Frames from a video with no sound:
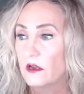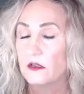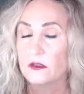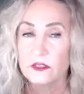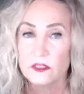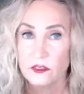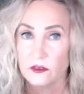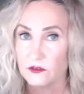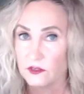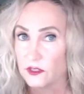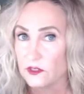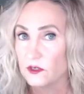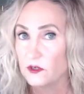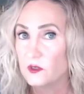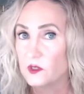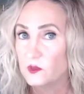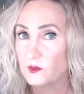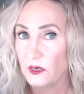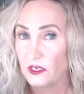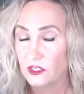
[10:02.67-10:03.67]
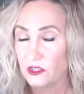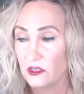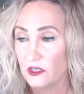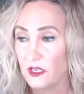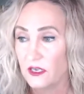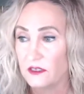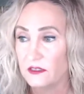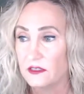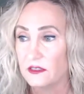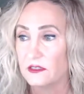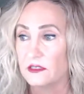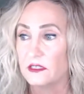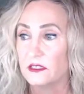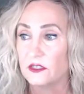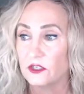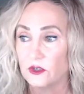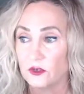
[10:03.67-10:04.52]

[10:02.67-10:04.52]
consultant who specializes in